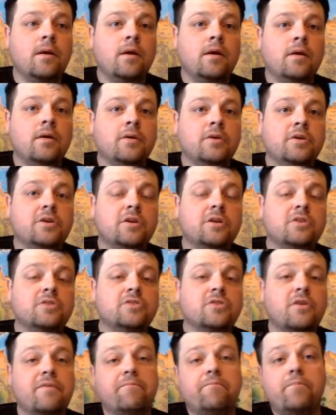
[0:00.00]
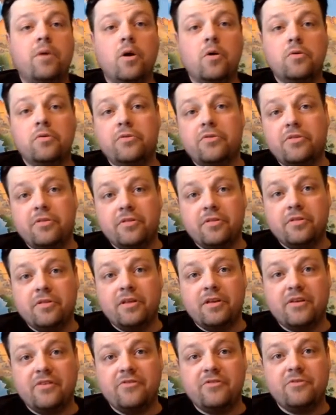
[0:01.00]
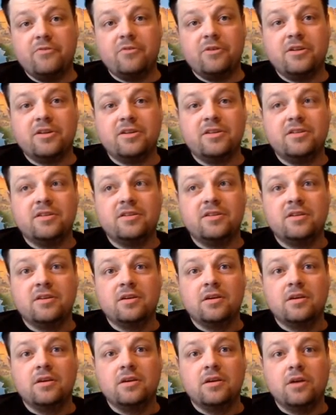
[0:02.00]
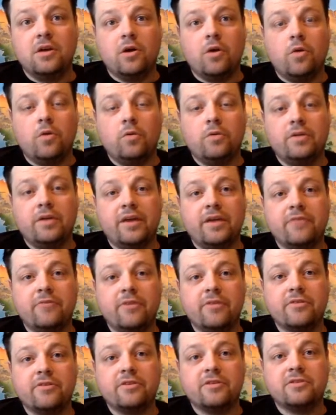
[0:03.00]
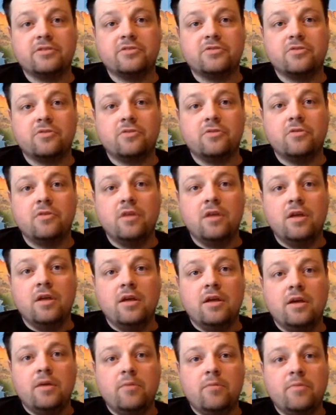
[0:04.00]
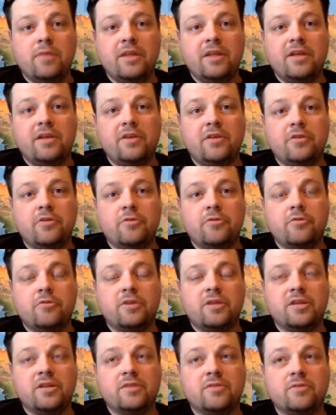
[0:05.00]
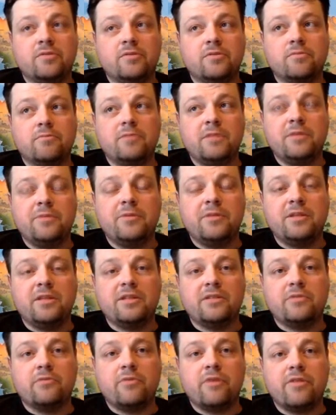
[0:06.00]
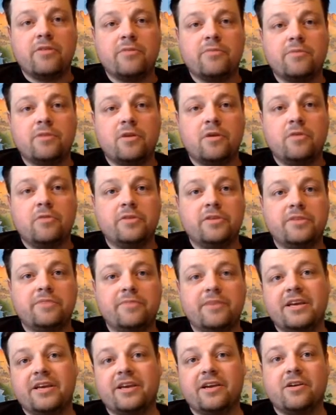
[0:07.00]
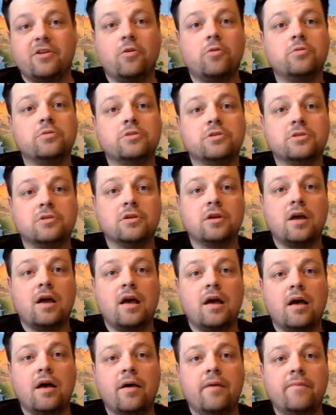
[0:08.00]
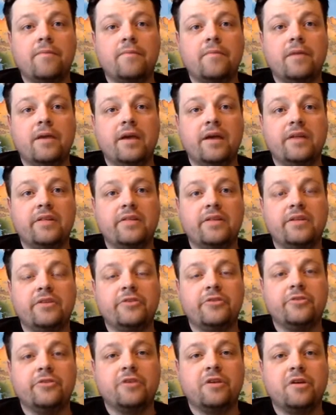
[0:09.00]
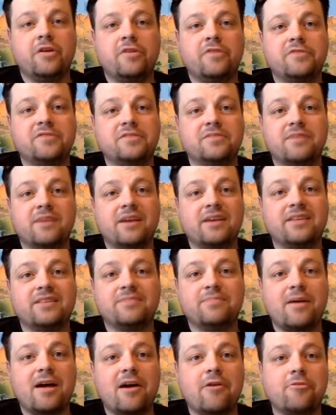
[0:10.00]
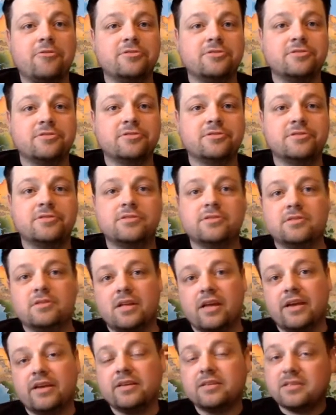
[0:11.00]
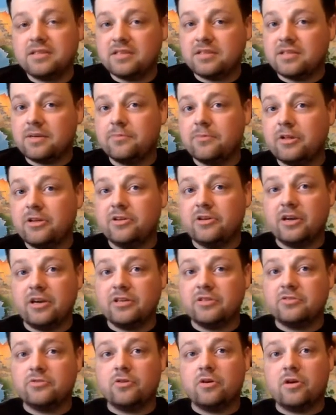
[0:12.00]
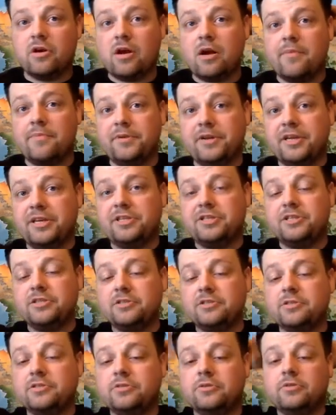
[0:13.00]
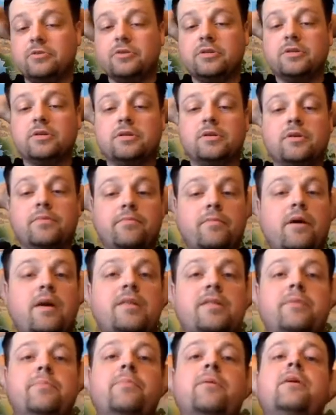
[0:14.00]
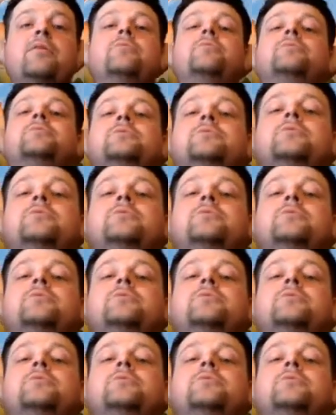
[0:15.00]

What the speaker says: You could also have both if you wanted cold and weather control, meaning you can manipulate the weather but only to make it colder, and then you could have some ice powers. Like, since I'm letting you guys draw combinations, you can combine the powers too